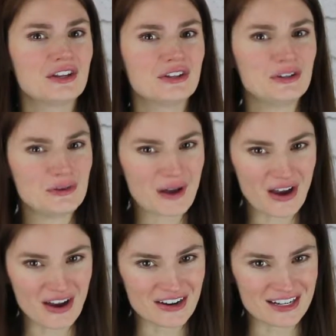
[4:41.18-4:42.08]
You
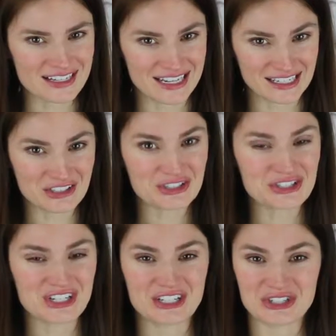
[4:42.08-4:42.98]
are an
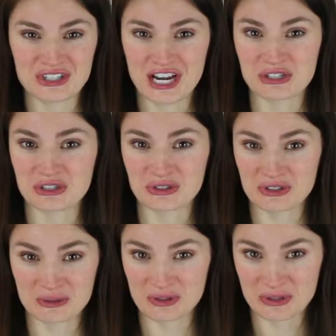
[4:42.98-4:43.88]
English International
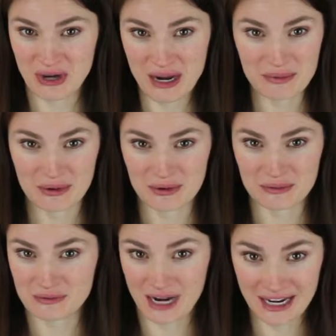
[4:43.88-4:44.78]
subscriber,
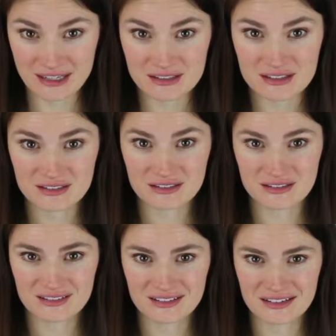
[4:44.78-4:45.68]
right?
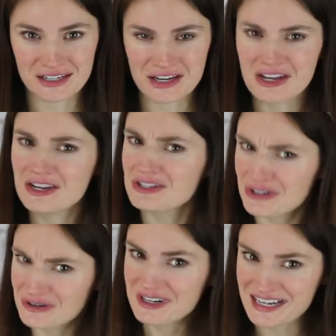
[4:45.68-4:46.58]

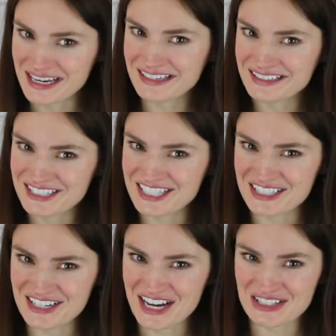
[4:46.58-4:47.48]
You're an English
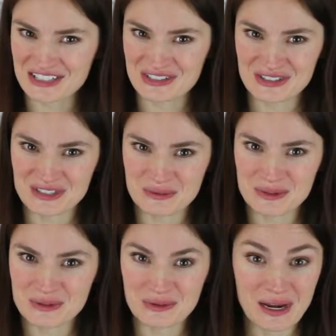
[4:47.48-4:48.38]
International
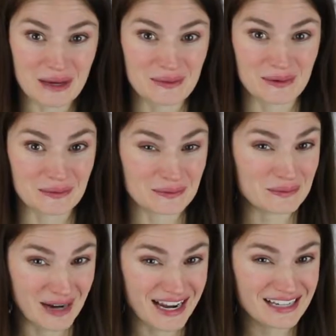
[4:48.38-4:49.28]
subscriber,
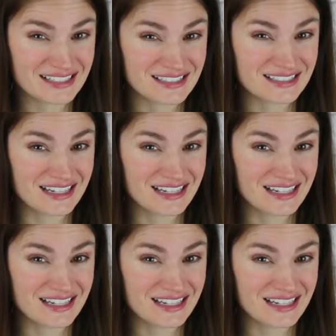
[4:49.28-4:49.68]
right?